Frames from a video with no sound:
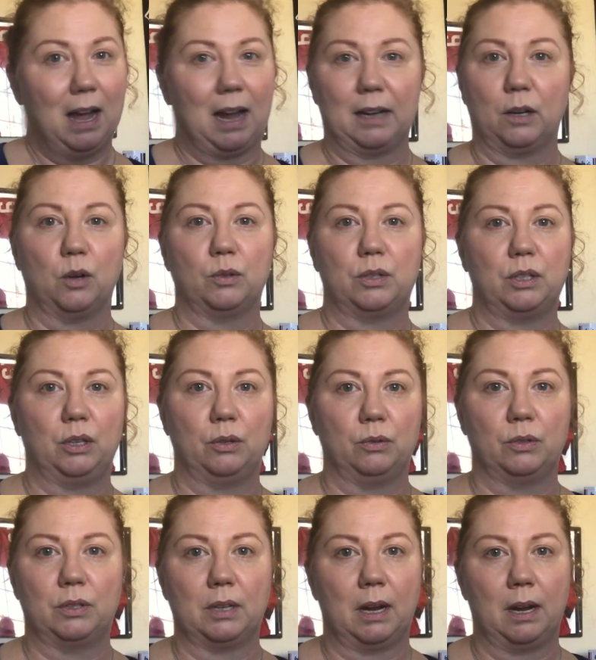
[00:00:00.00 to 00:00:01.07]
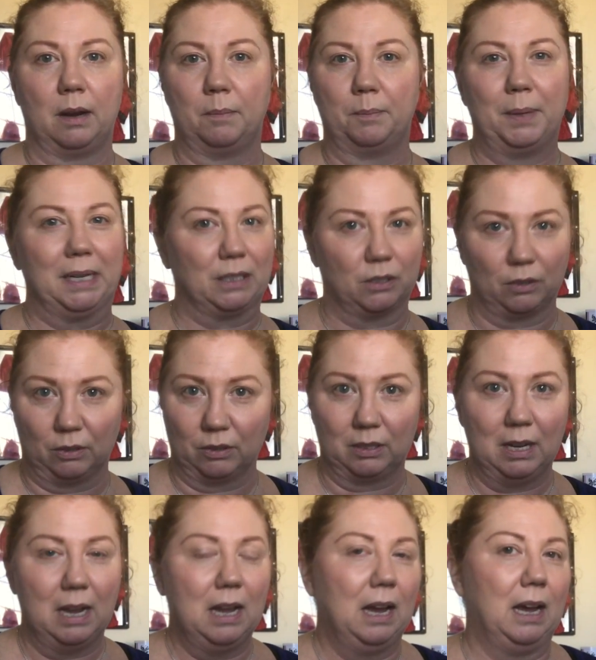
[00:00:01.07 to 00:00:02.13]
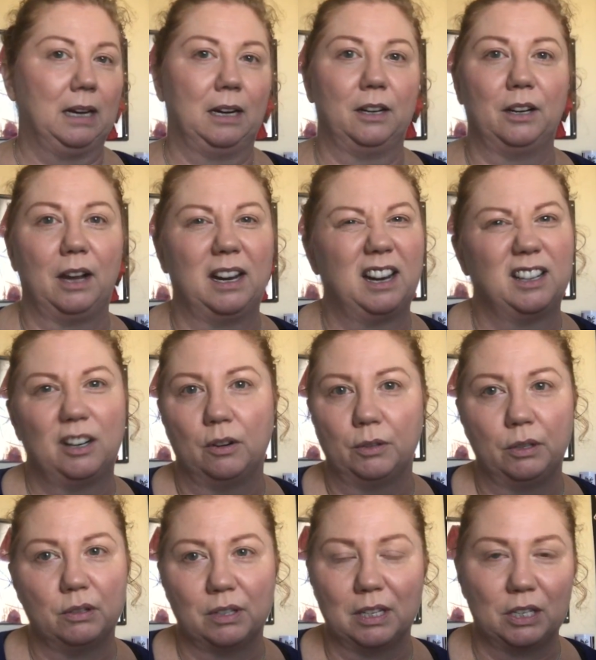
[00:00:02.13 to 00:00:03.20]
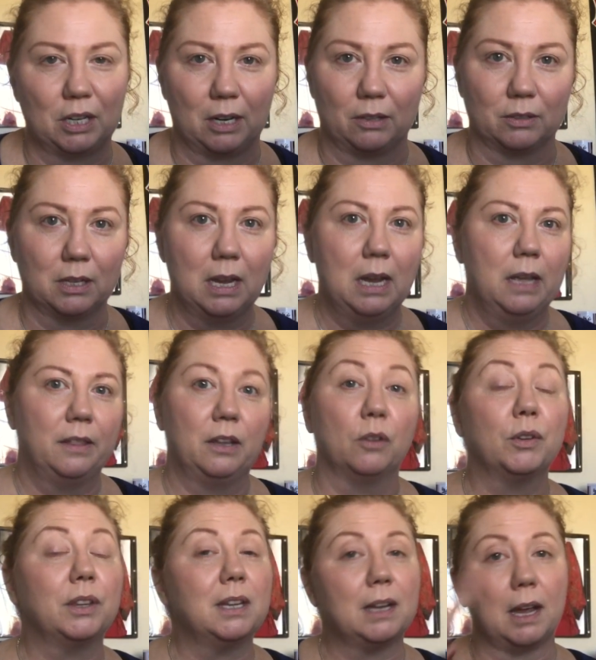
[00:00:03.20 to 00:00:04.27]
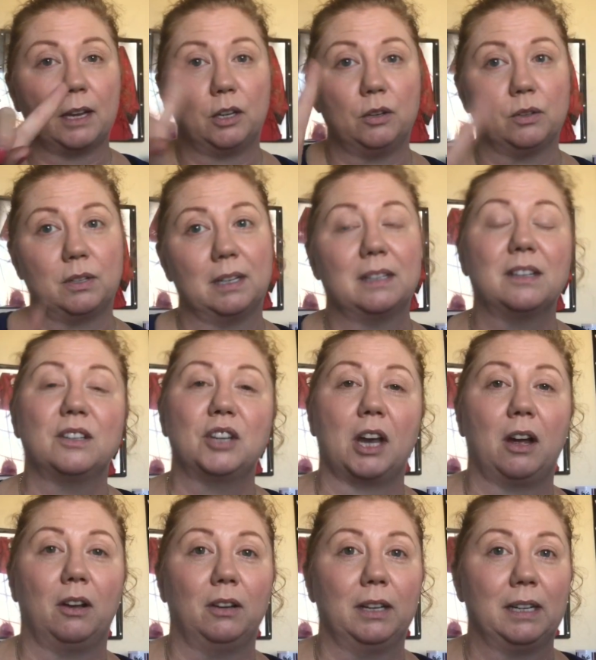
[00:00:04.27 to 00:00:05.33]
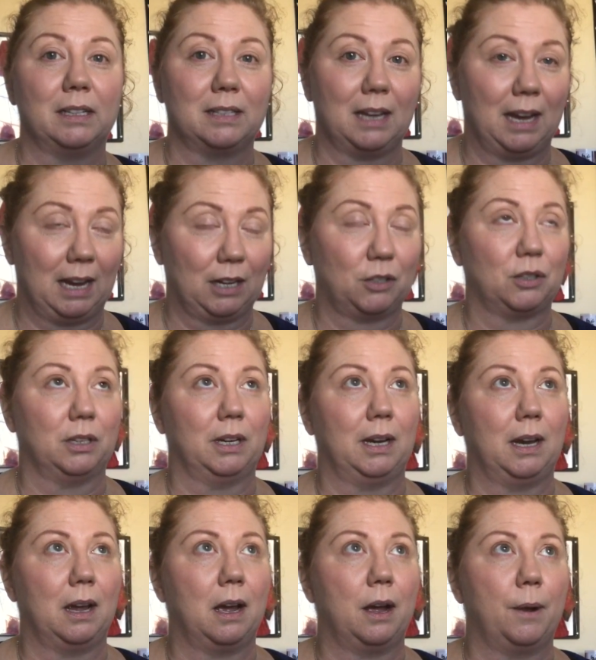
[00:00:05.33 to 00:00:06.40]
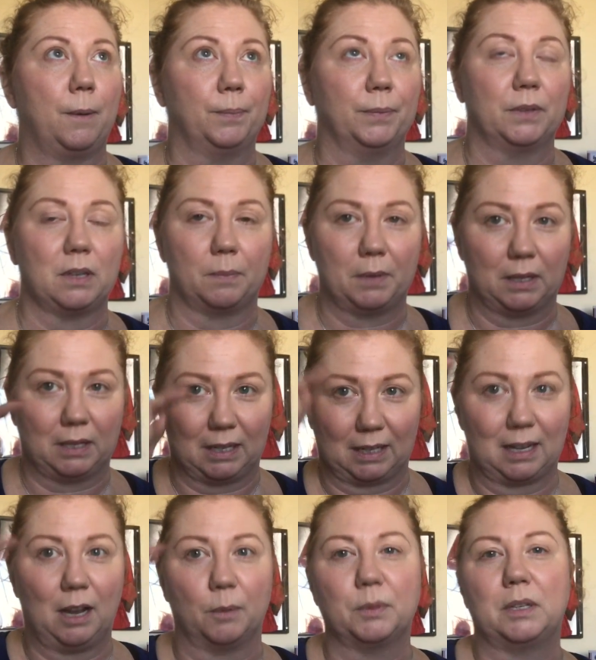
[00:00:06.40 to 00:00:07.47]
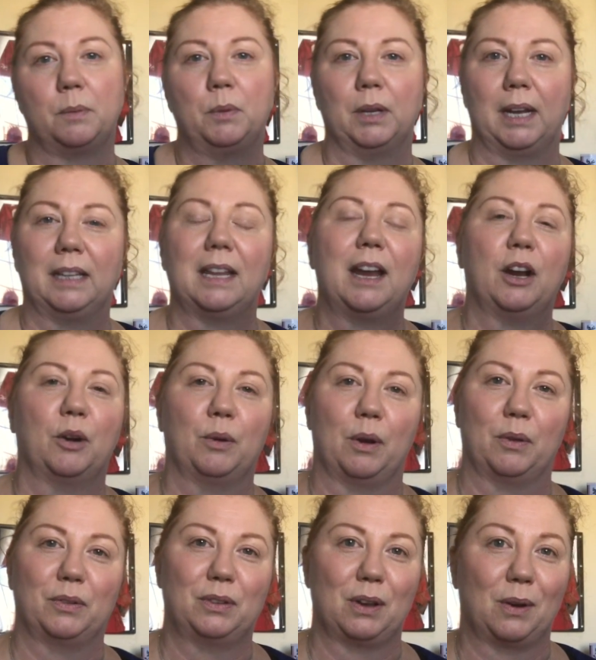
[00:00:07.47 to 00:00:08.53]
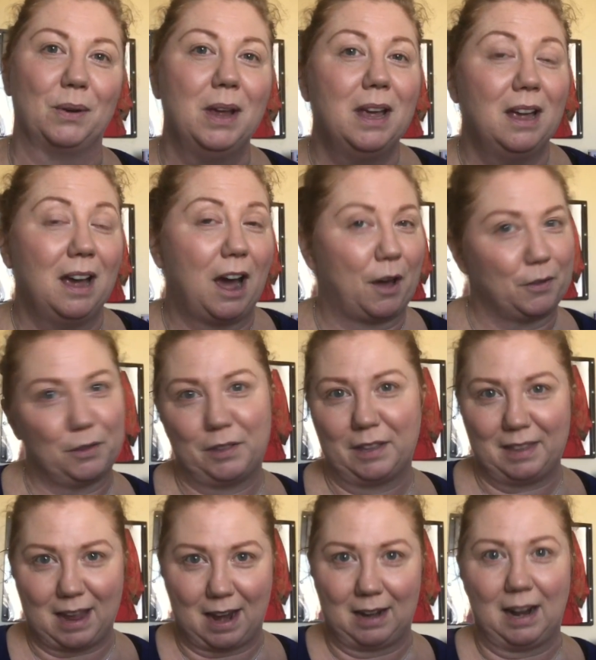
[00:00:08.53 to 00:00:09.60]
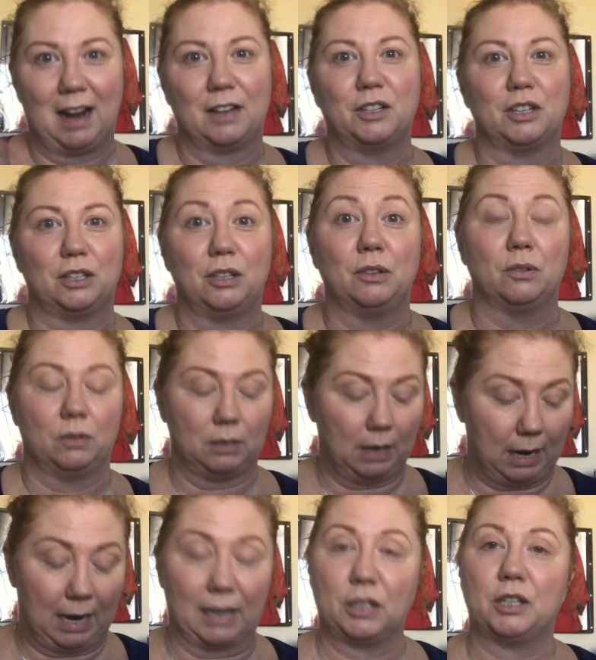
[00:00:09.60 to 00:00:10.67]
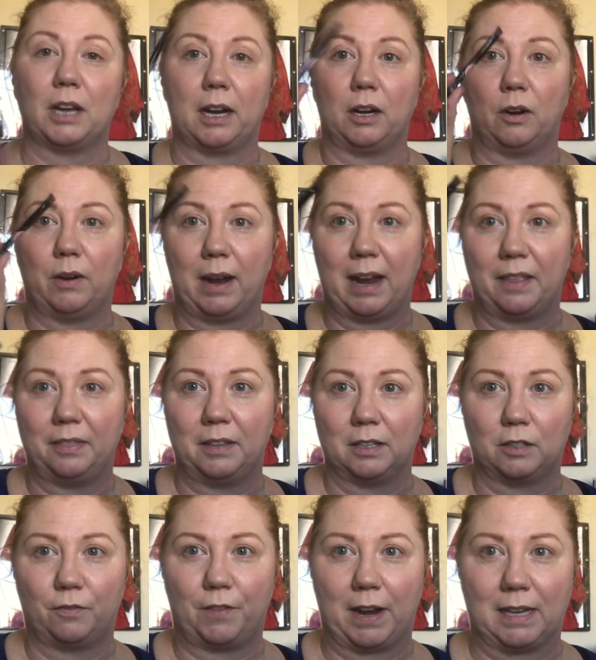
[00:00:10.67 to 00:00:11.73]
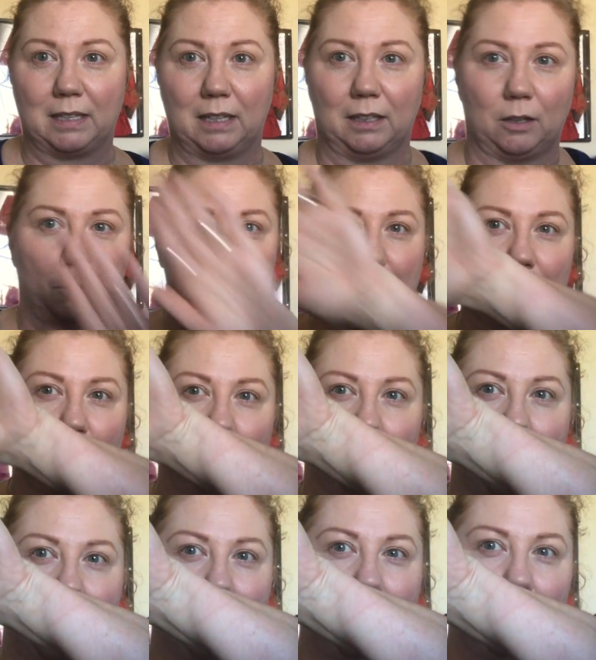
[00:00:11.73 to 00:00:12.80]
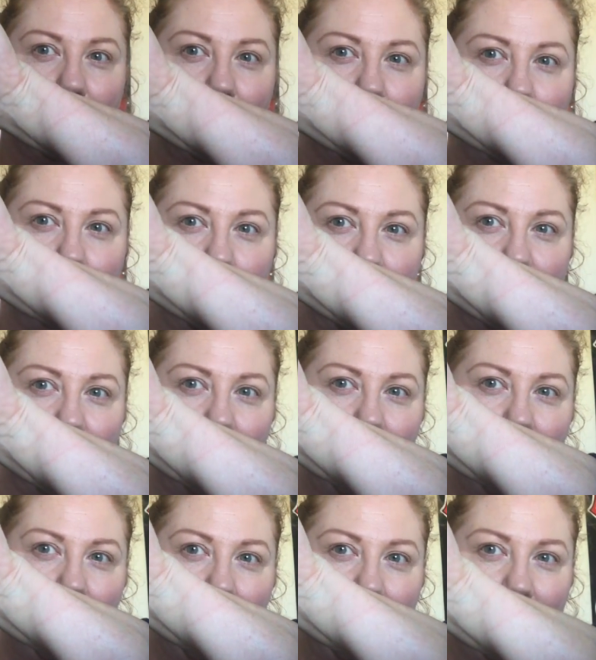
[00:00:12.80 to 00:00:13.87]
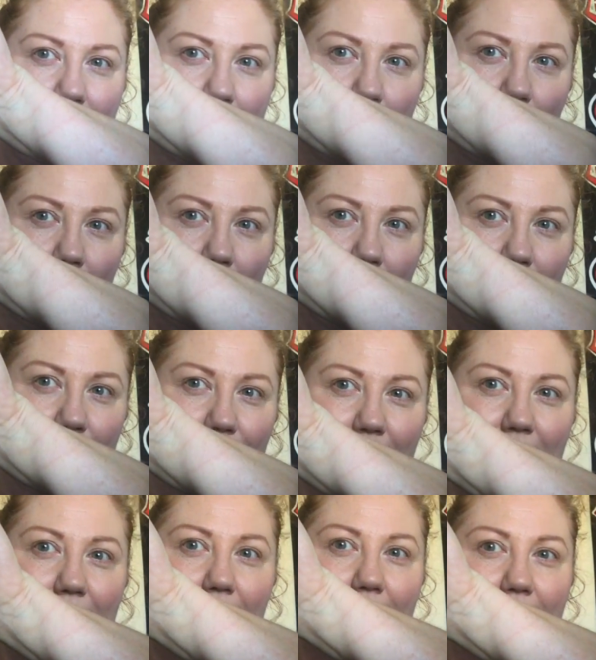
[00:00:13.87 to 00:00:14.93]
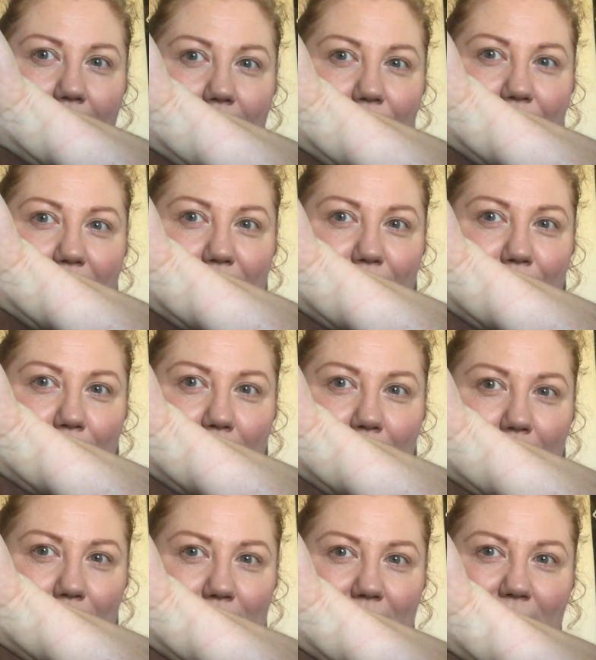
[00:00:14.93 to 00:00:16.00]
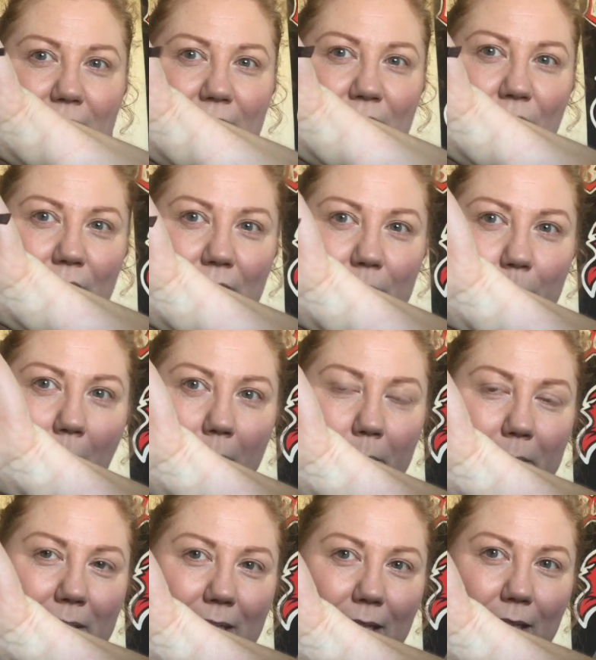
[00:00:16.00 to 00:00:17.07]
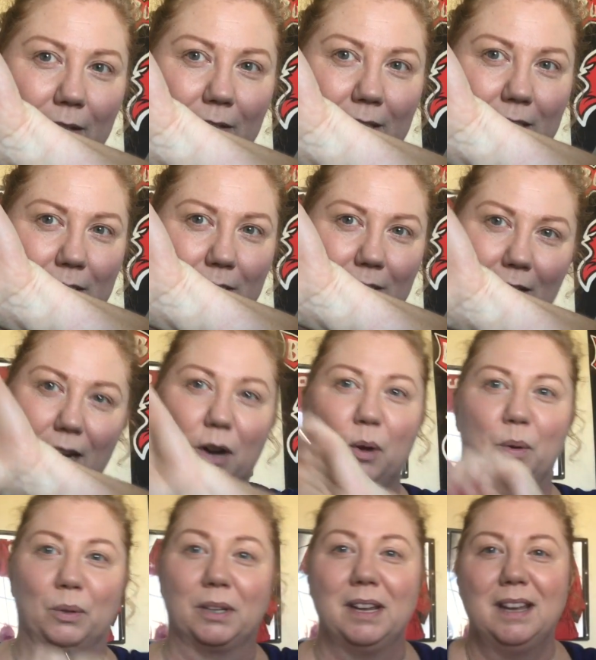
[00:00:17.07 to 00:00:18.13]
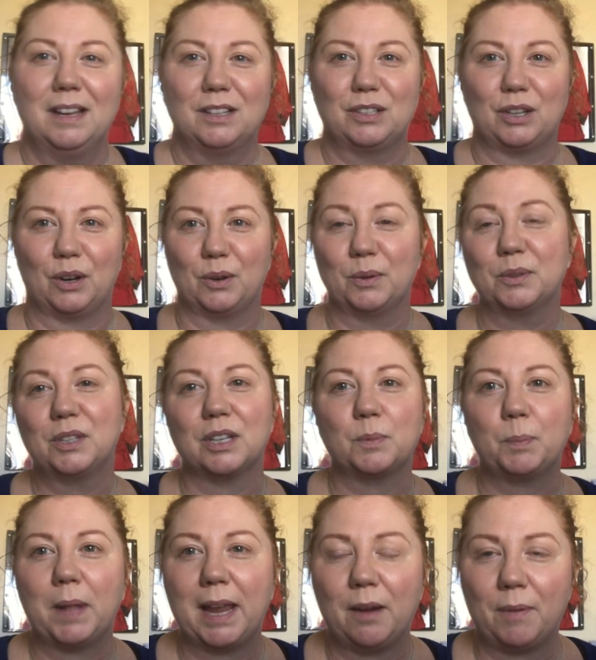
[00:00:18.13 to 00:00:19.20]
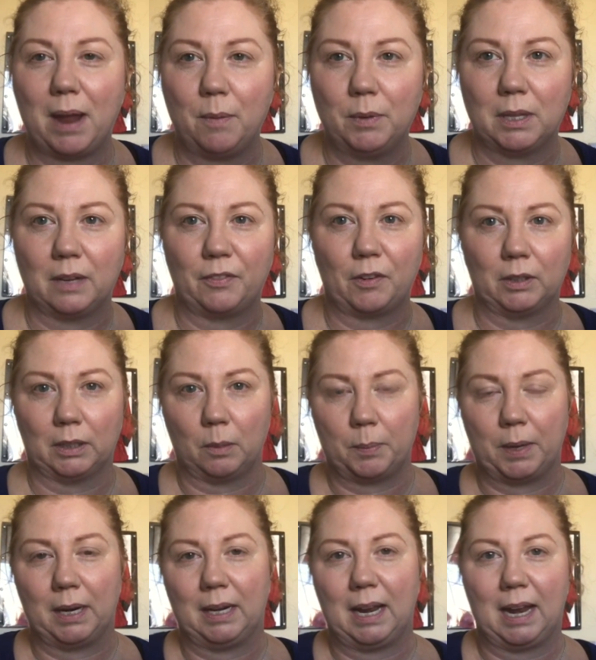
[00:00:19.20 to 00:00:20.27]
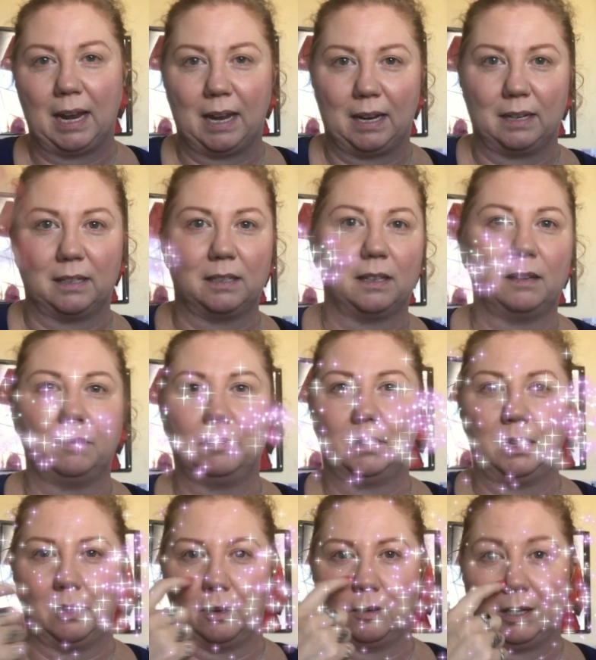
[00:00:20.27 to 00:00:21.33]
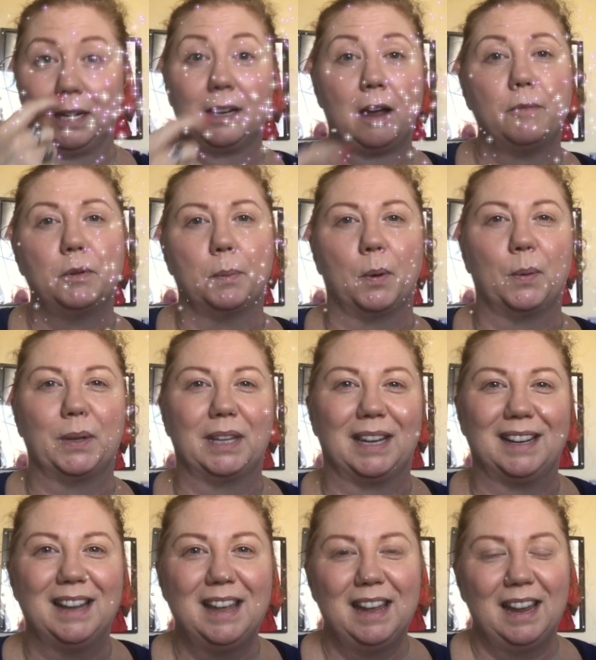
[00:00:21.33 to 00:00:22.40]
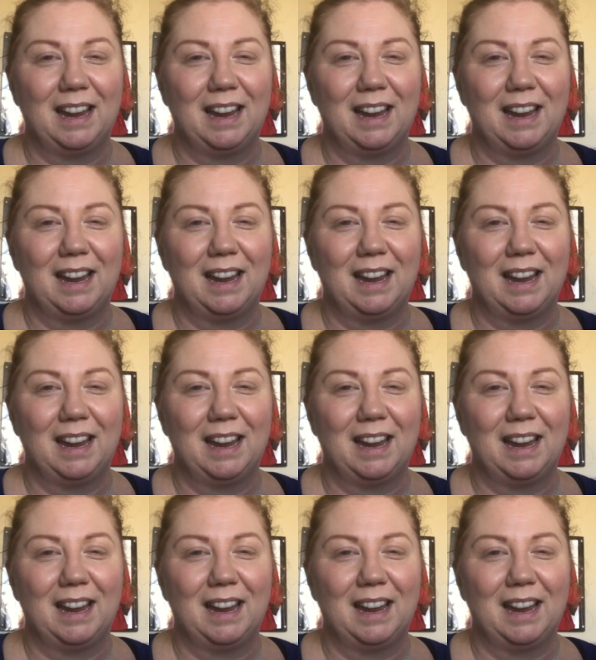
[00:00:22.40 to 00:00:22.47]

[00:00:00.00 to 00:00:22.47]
I don't use pencils, and I don't use the gels. The only thing I use that's a gel is actually something that helps stimulate hair growth. So other than that, I just use eyeshadow and this fancy little pencil right here, which I absolutely love, and I've had it for years, and you can probably tell it's kind of old. So just play around with it for a little bit and, you know, get comfortable with it.